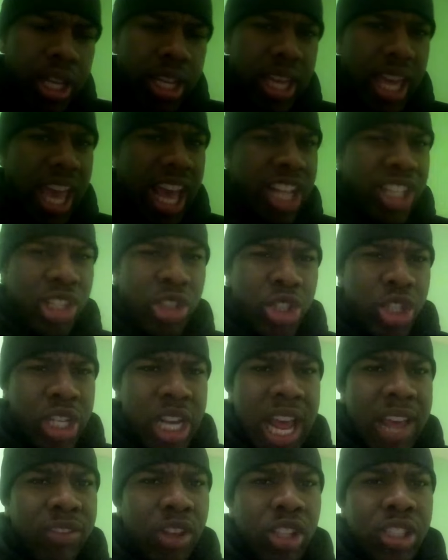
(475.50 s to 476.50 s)
Enzo
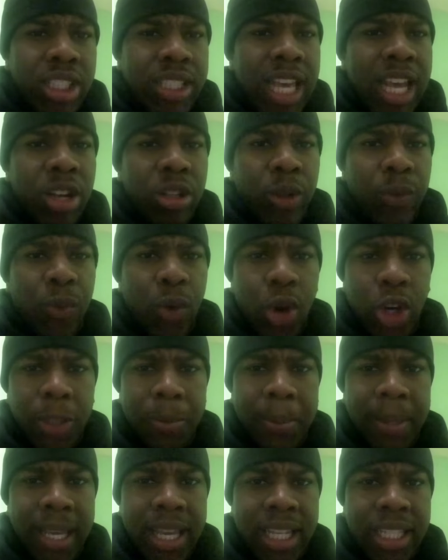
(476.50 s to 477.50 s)
shouldn't have lost the title in the first
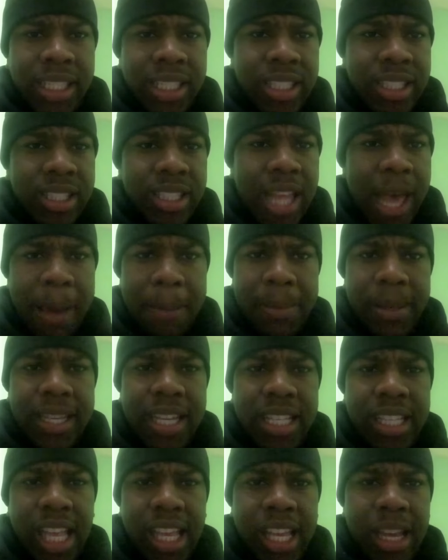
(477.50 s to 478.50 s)
place, not
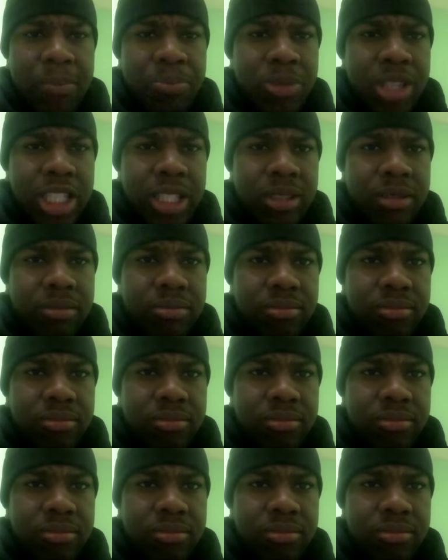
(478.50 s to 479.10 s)
because Enzo